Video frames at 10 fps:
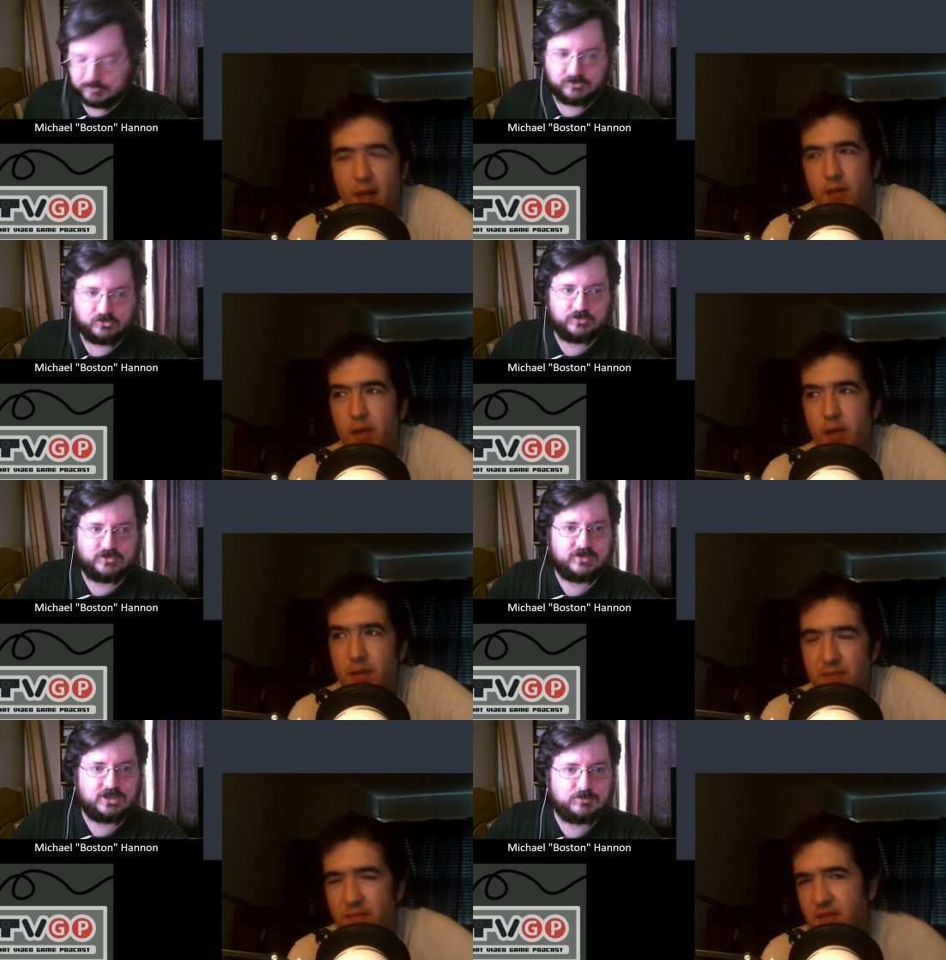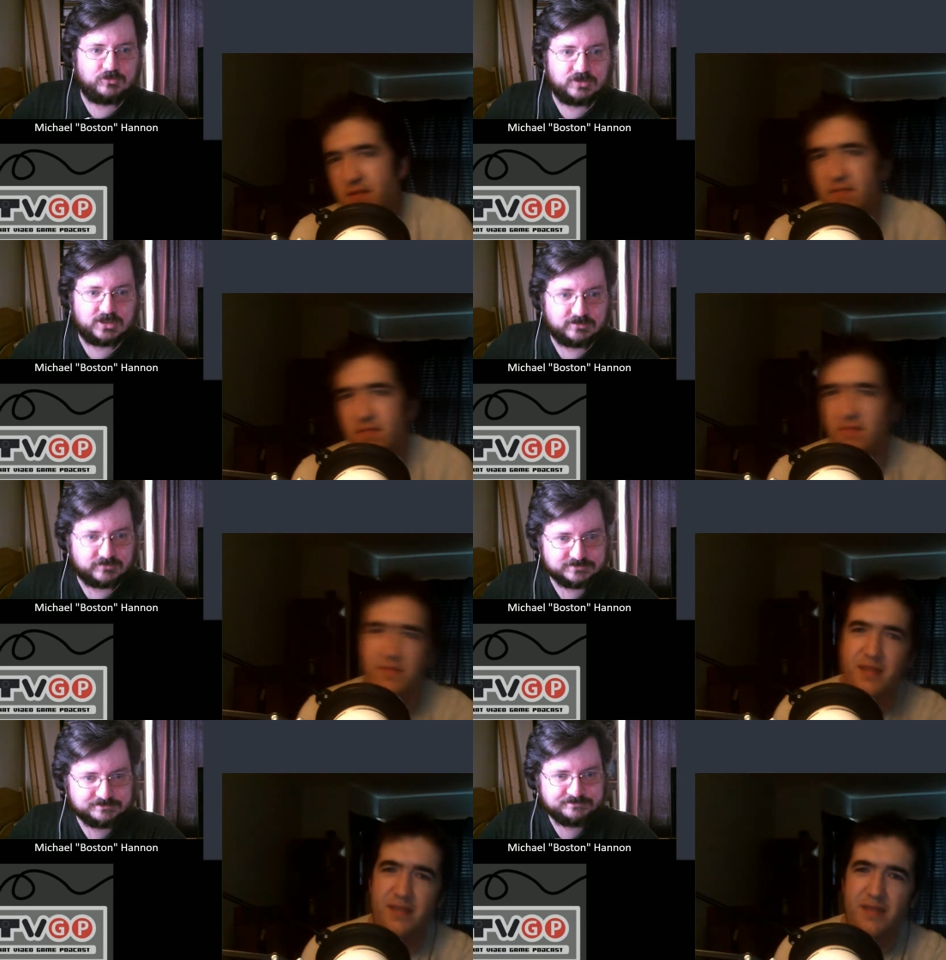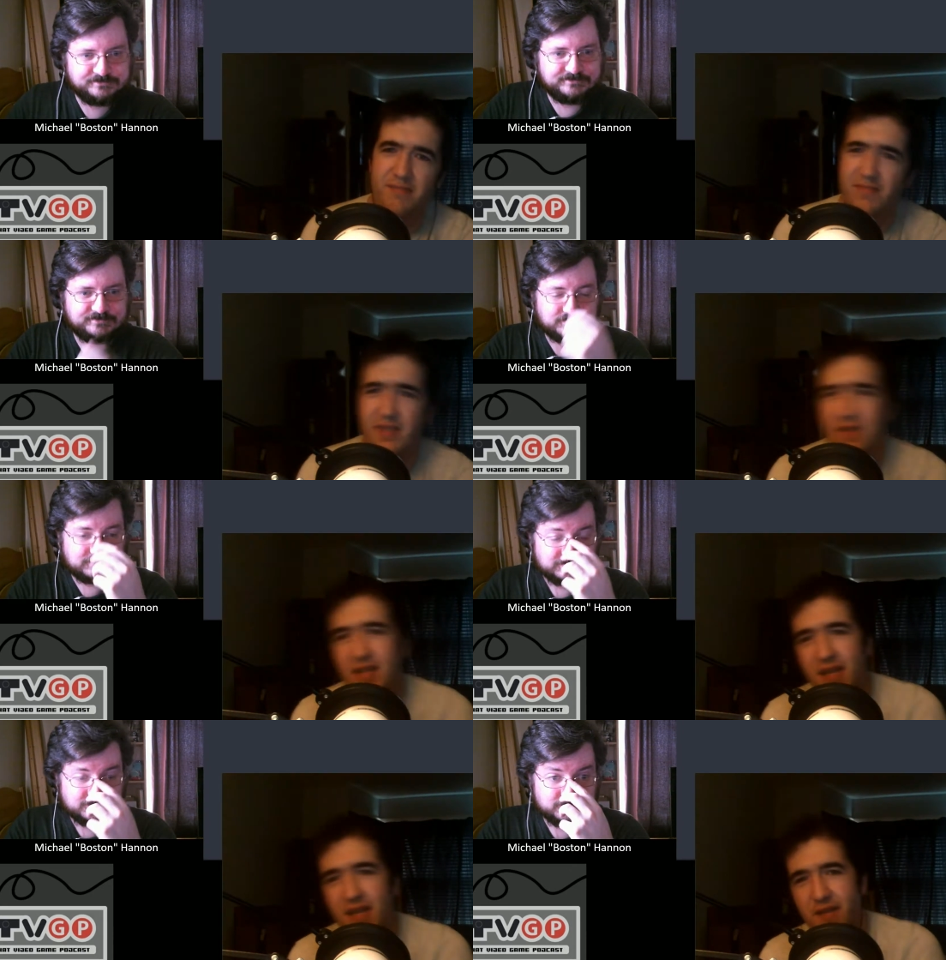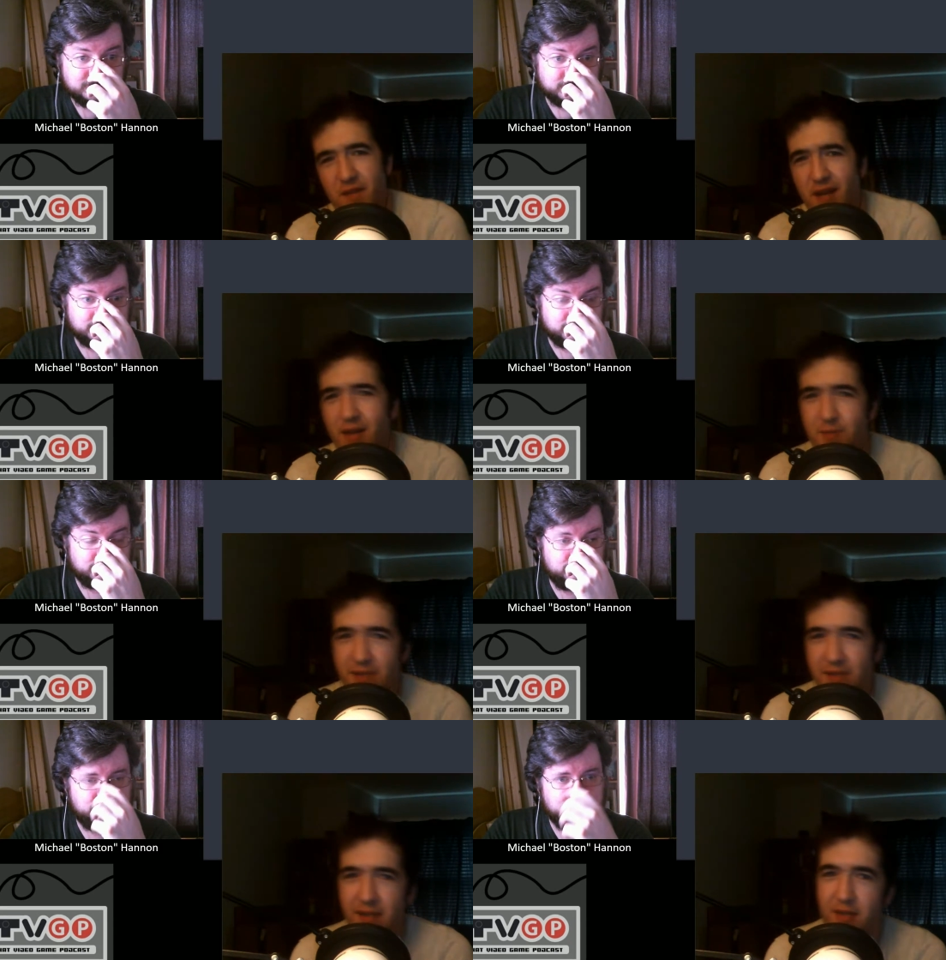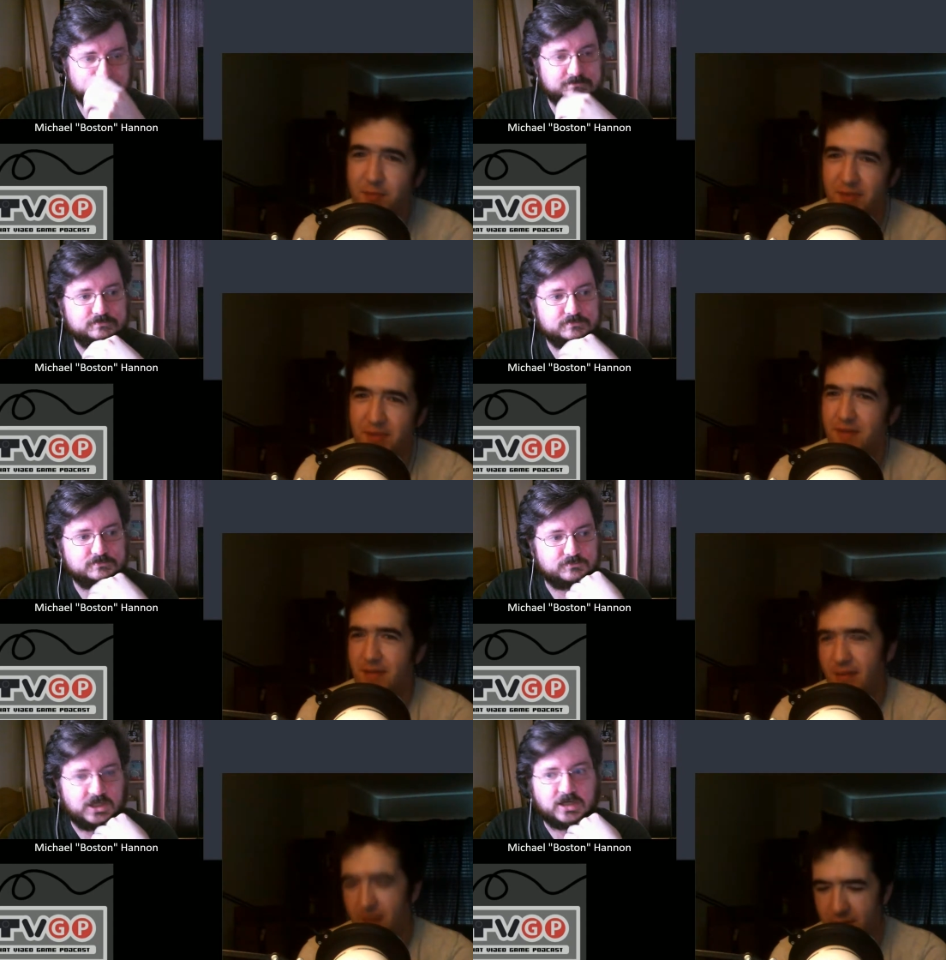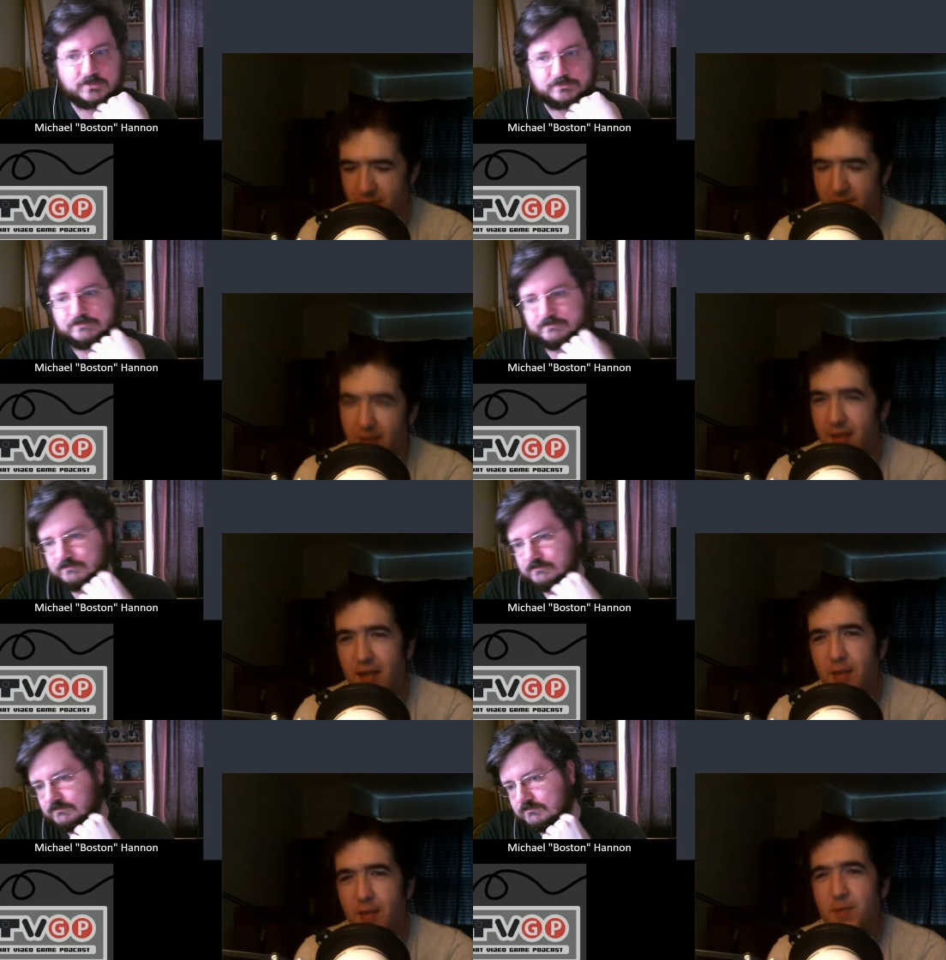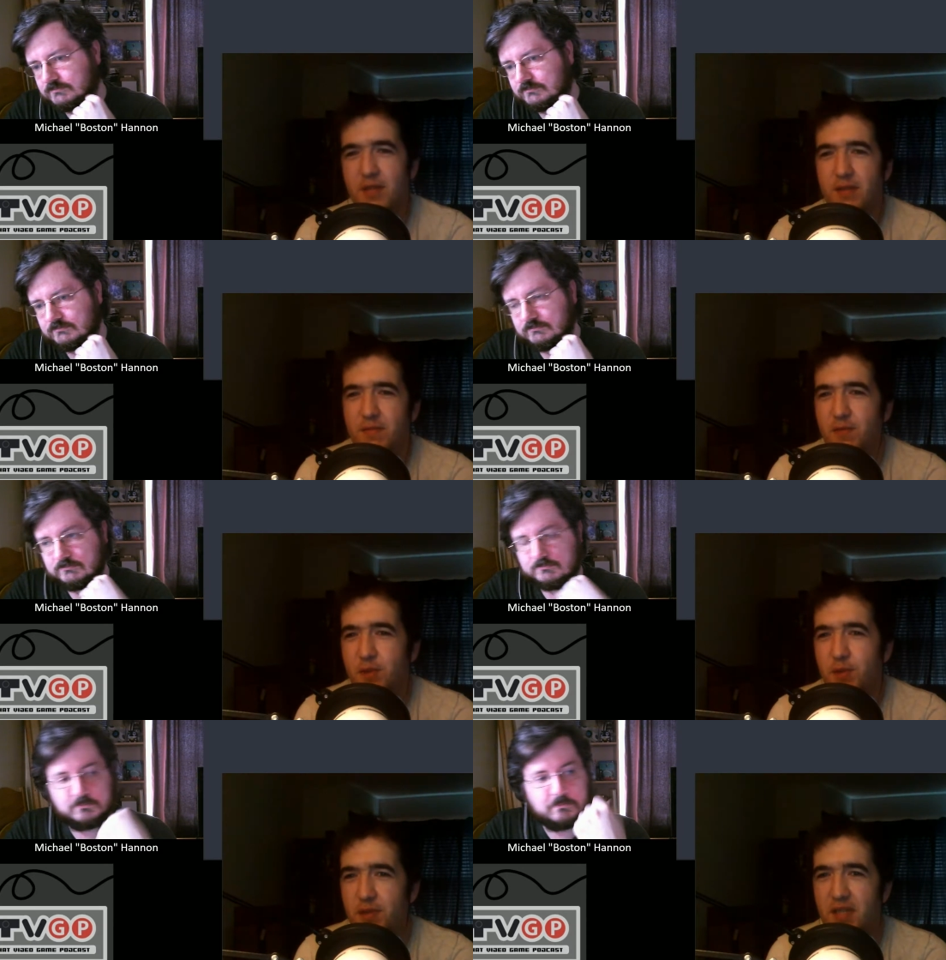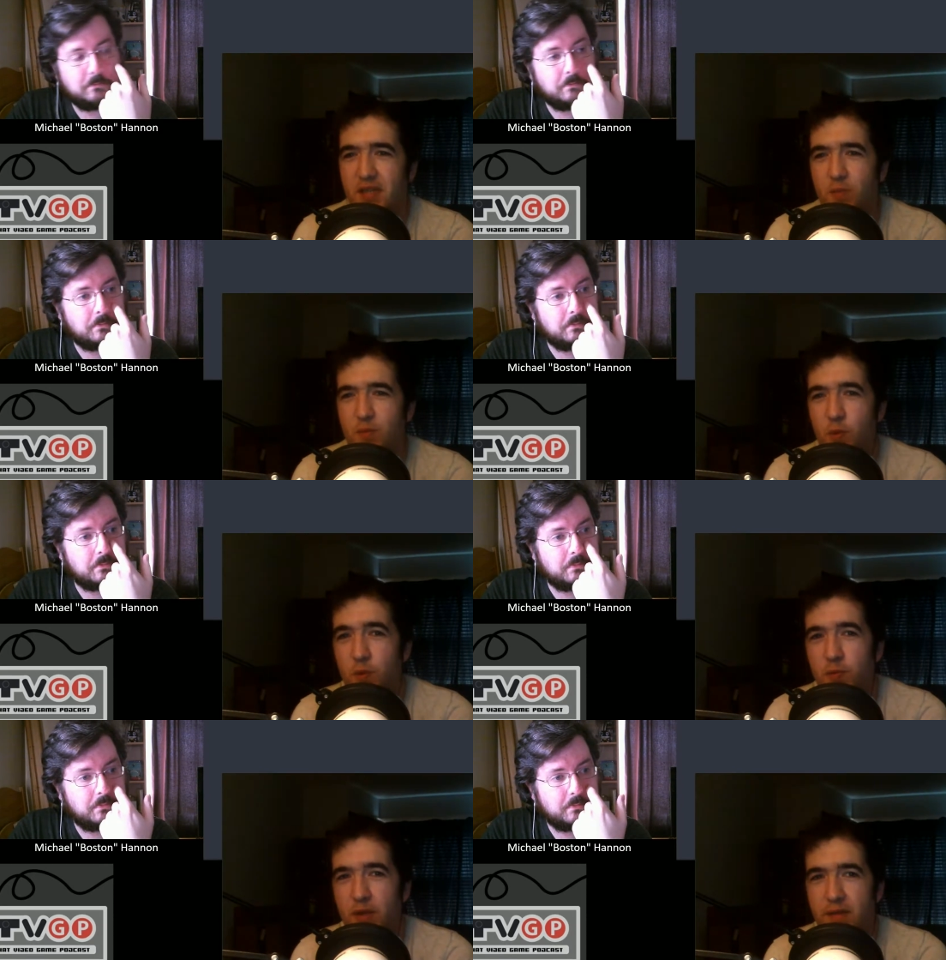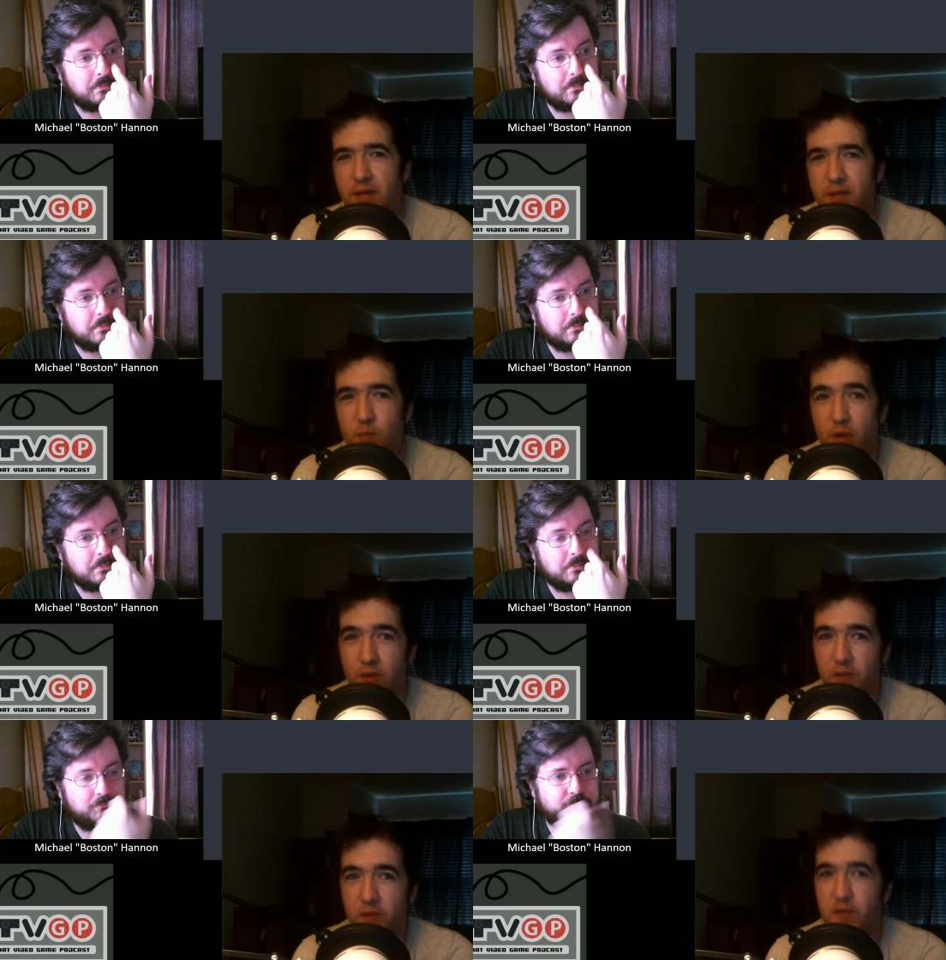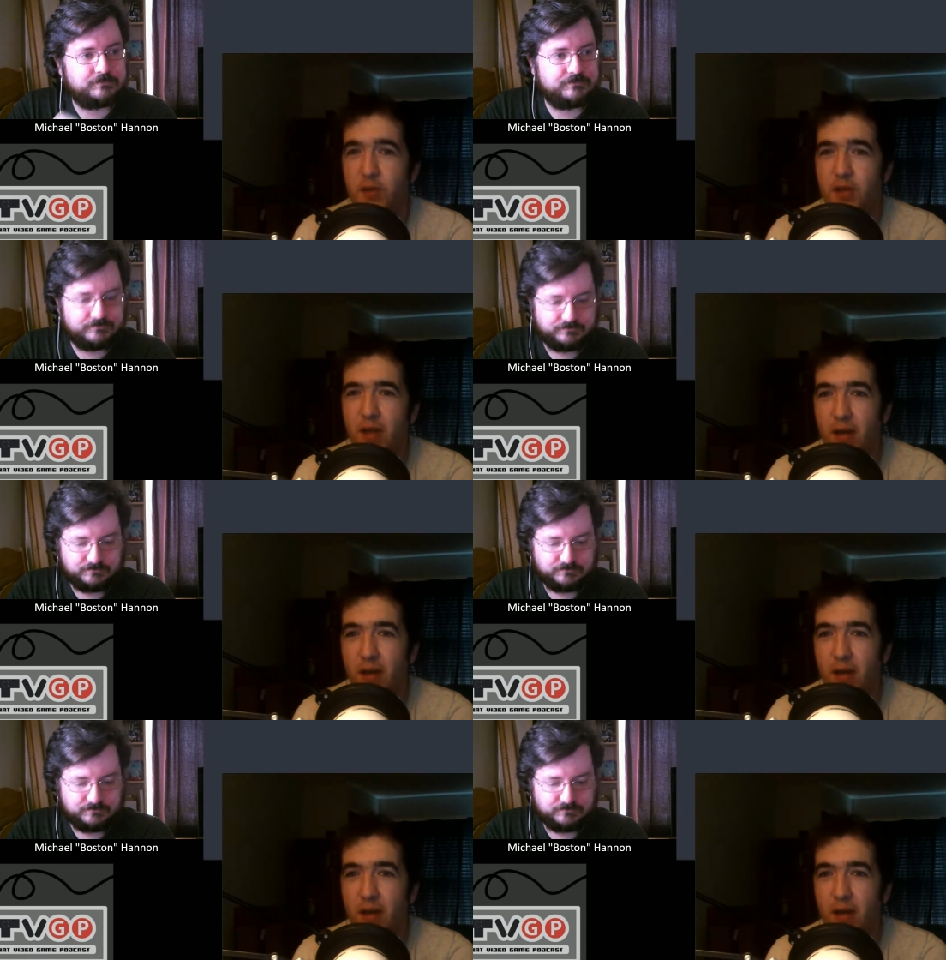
Speaker 1: it's oh, no, it keeps I mean, you alive.
Speaker 2: Yeah, if it helps, it helps. Yeah. You know, especially on floors like the womb where it's one full